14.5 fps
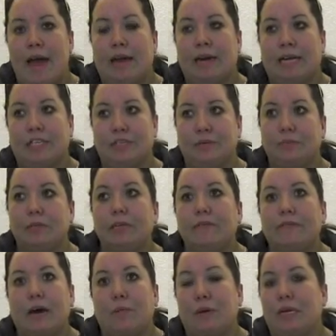And I do
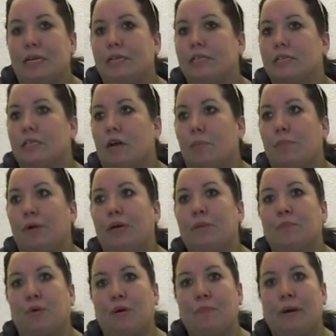believe that we need to start
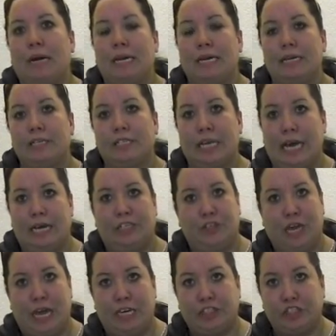putting more money into
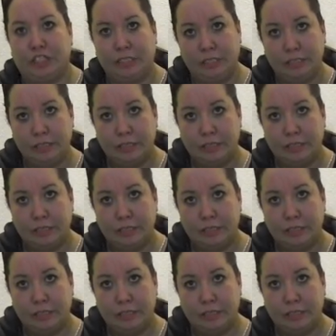education.